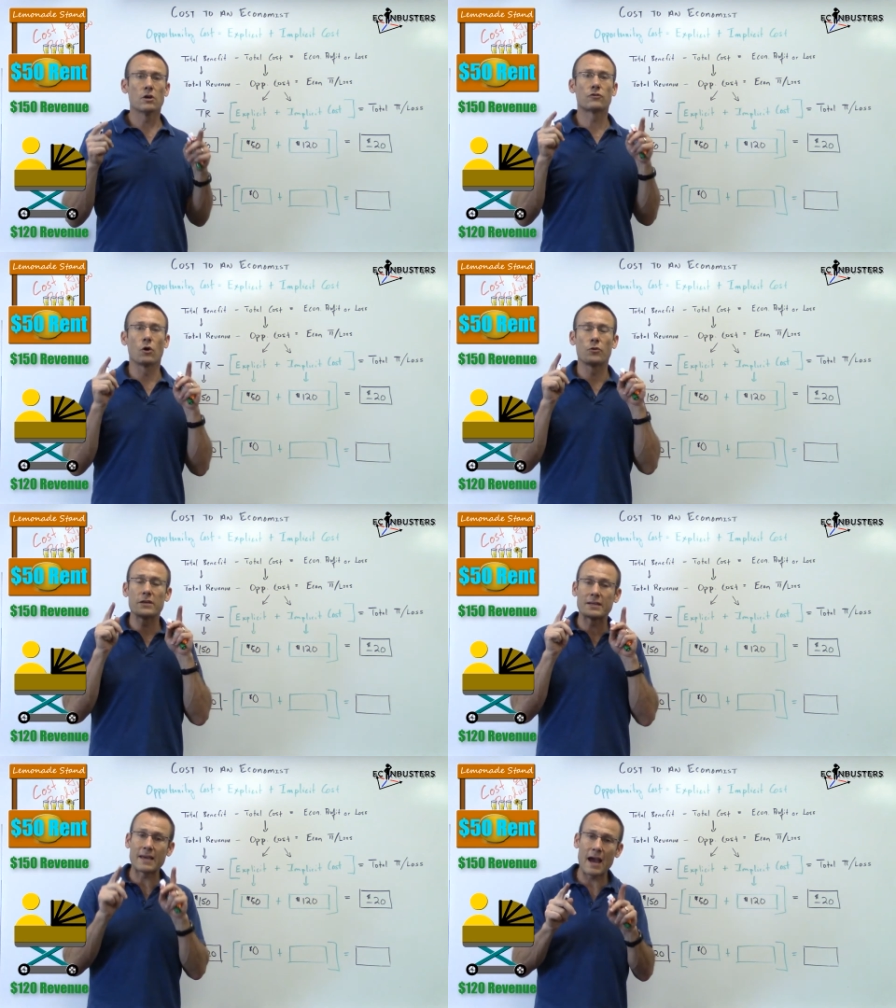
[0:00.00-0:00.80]
So
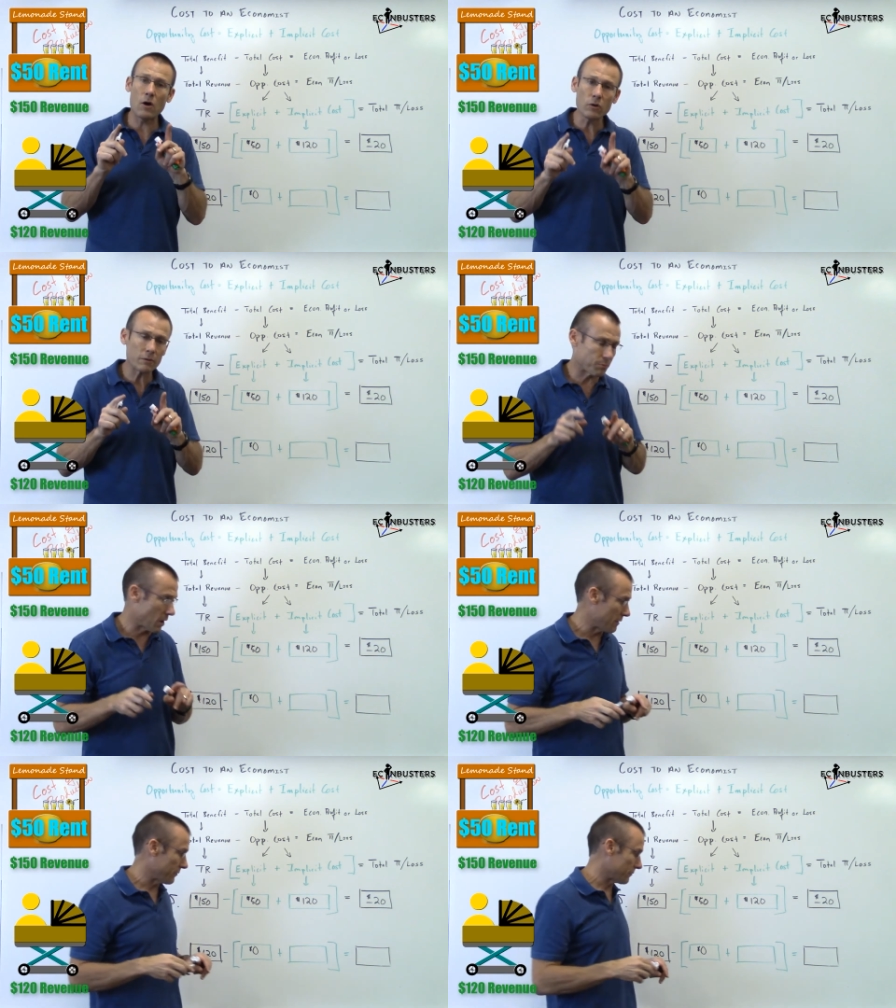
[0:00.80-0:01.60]
the accounting
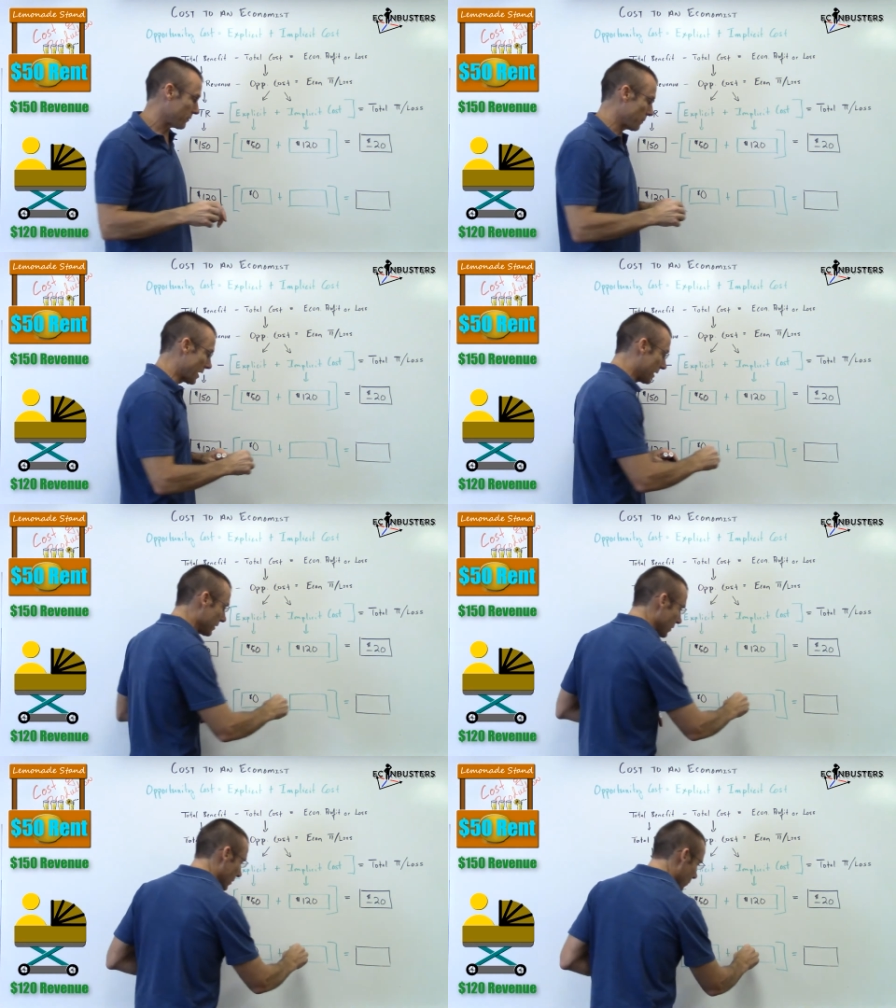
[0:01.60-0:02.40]
profit from
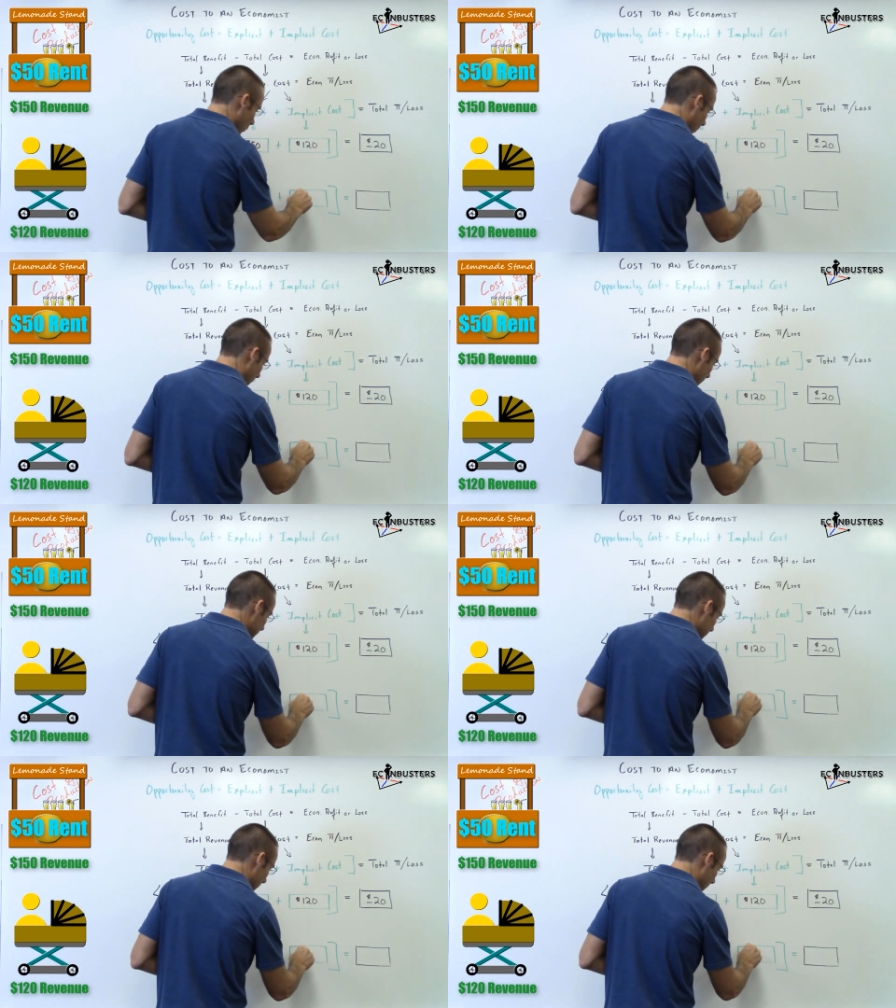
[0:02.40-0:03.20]
that
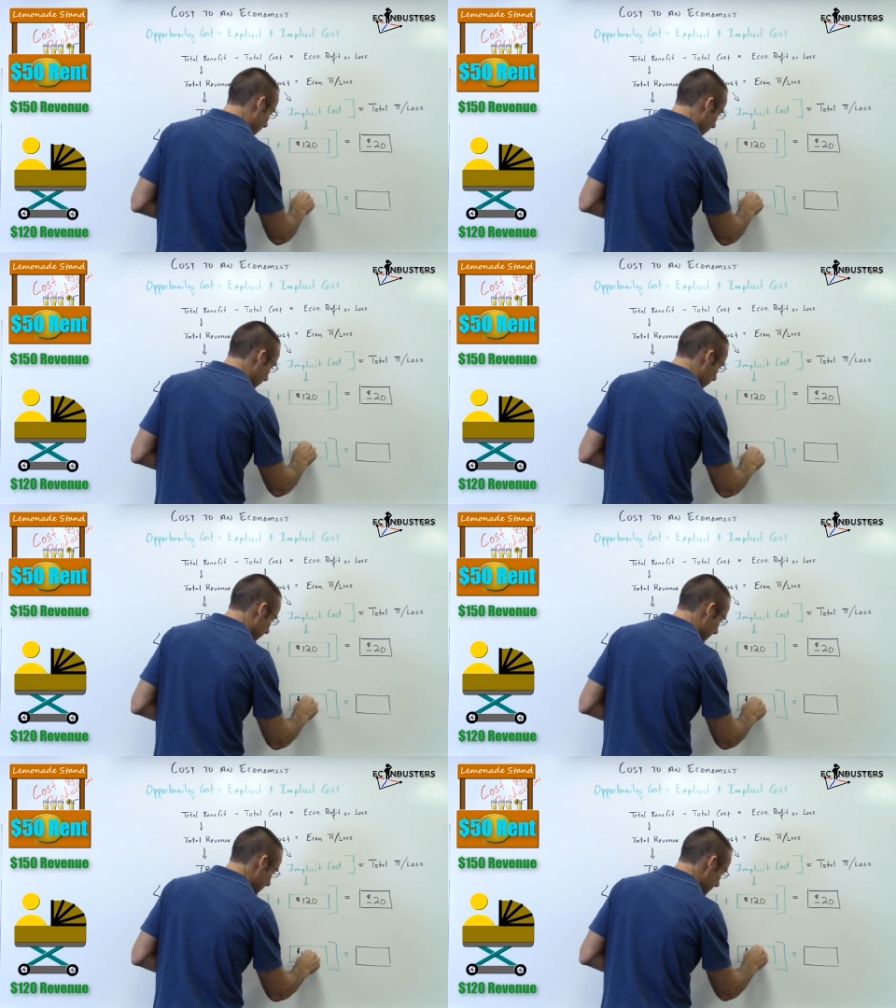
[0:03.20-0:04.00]
was
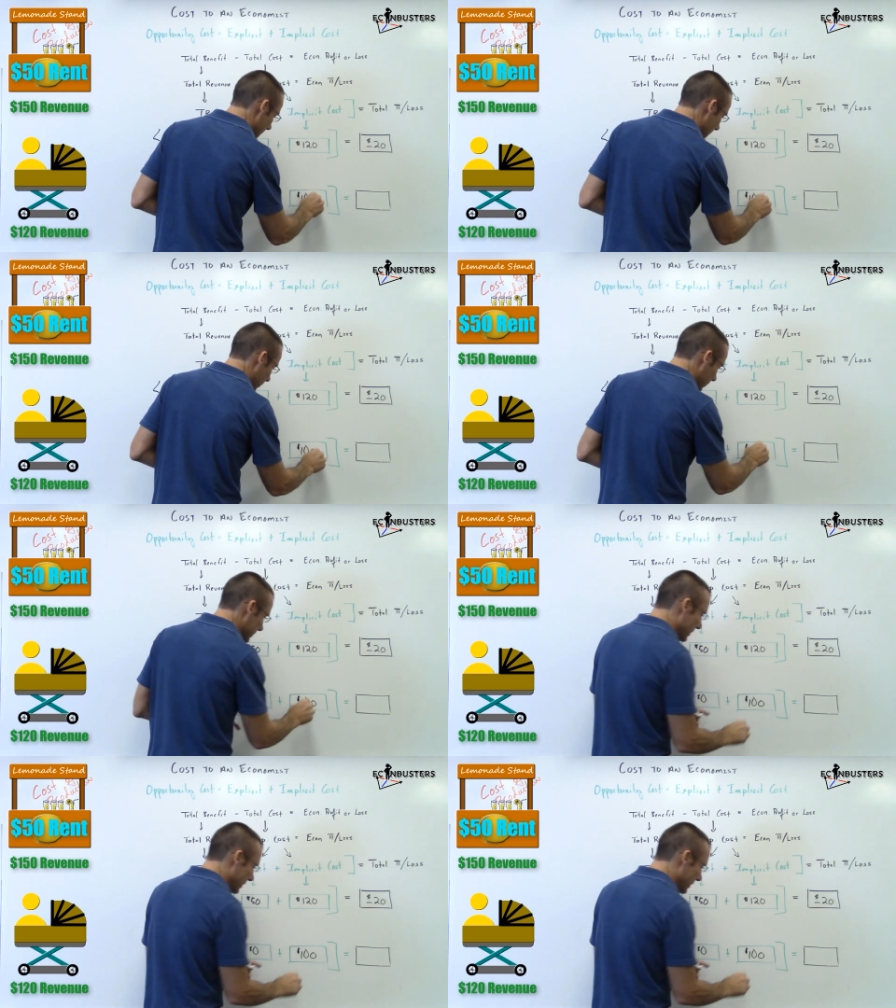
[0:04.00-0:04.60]
$100,